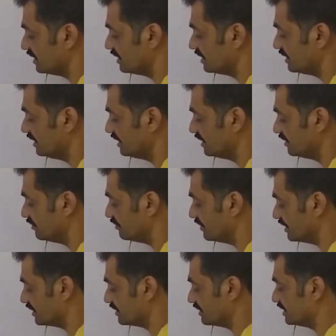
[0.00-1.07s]

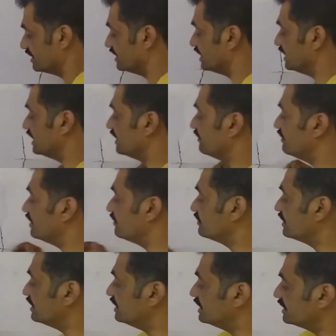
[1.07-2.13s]
the level of
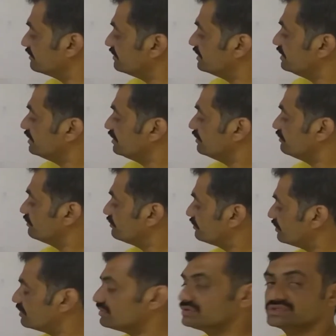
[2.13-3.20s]
the liquid
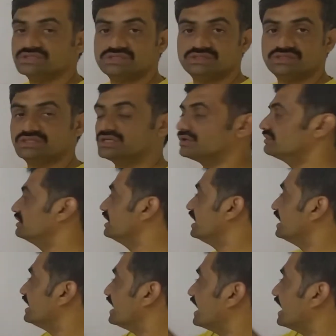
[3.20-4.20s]
falls down and